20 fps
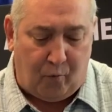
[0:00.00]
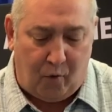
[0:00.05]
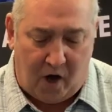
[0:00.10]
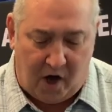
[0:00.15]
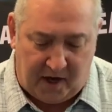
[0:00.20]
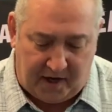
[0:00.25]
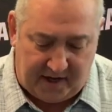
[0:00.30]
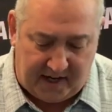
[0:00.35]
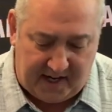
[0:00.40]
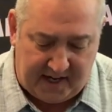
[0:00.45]

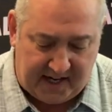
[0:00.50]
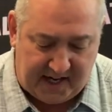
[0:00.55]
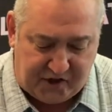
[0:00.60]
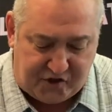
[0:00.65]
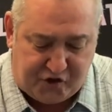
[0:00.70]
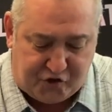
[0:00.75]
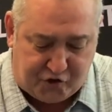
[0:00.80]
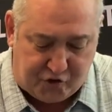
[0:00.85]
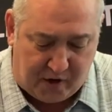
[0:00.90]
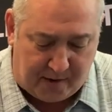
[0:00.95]
run in a
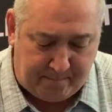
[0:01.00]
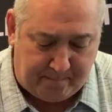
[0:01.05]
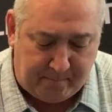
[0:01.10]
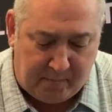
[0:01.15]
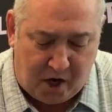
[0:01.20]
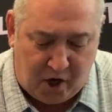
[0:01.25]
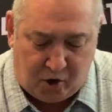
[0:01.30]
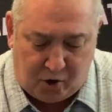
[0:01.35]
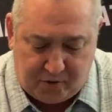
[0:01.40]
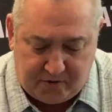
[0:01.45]
strip
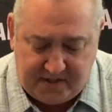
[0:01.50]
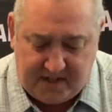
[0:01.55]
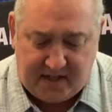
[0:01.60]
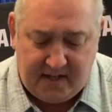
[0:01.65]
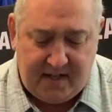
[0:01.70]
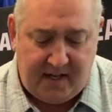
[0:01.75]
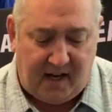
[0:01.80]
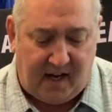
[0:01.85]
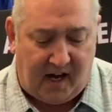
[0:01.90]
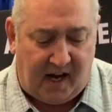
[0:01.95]
mode
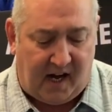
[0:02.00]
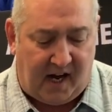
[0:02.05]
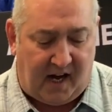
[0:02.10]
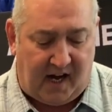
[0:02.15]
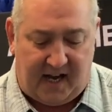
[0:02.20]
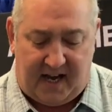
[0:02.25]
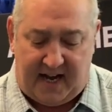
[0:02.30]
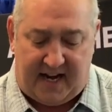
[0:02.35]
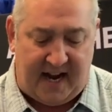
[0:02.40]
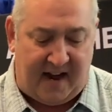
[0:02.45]

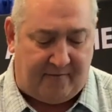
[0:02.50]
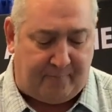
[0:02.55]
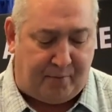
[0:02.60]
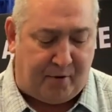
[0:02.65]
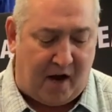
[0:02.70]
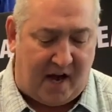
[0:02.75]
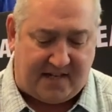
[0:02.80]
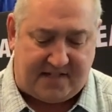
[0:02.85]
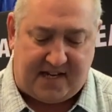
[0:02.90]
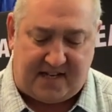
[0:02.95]
uh, and have
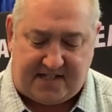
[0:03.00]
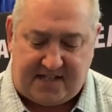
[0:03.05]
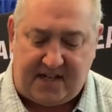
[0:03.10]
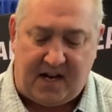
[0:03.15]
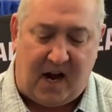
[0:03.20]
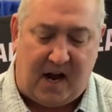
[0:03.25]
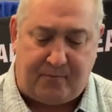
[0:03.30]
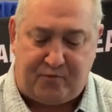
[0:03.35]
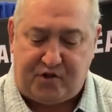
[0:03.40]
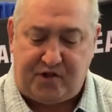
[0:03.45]
processing
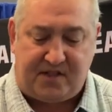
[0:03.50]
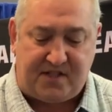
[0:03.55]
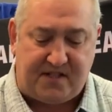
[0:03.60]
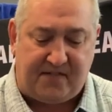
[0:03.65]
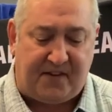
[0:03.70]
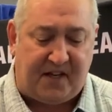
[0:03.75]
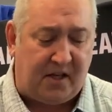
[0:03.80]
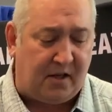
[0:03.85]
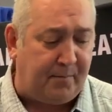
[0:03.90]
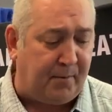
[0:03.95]
options
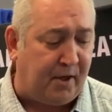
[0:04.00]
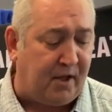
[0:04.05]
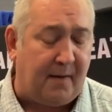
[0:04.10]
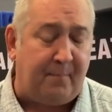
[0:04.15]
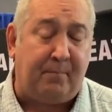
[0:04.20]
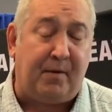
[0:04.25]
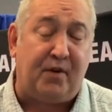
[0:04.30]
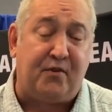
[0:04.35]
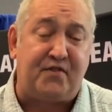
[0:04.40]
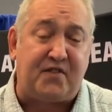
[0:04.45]
available on
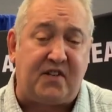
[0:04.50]
both